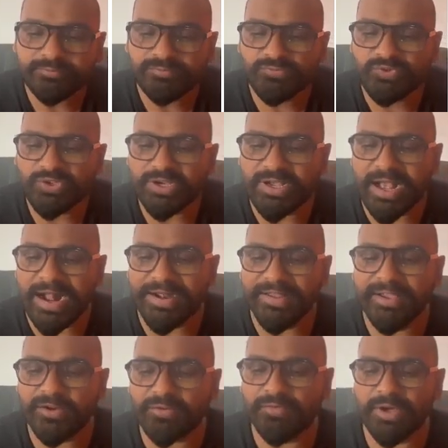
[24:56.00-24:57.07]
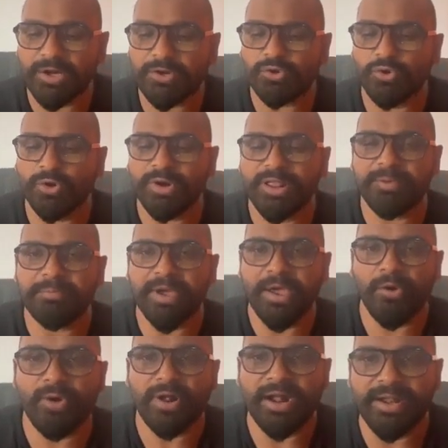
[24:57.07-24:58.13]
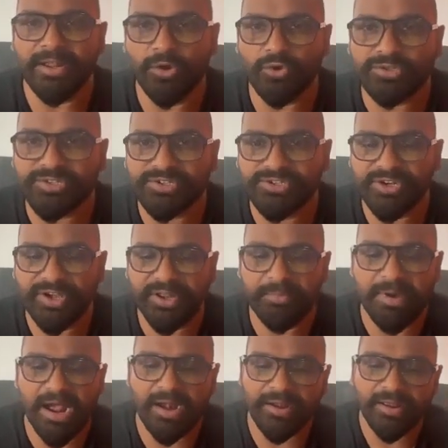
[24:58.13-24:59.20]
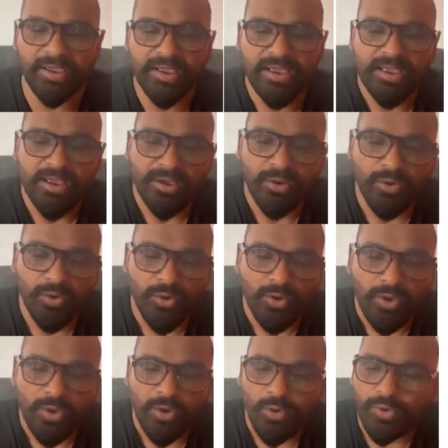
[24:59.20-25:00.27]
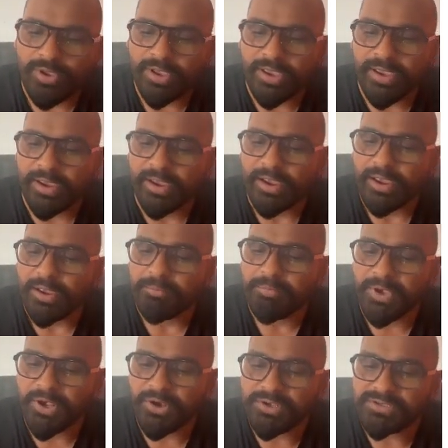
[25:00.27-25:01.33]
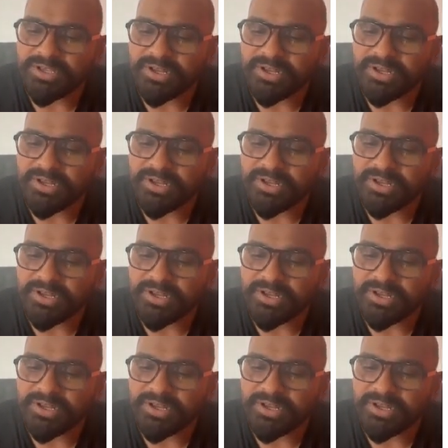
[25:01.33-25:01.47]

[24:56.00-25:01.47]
the cardiac workload and myocardial oxygen demand. Okay, because the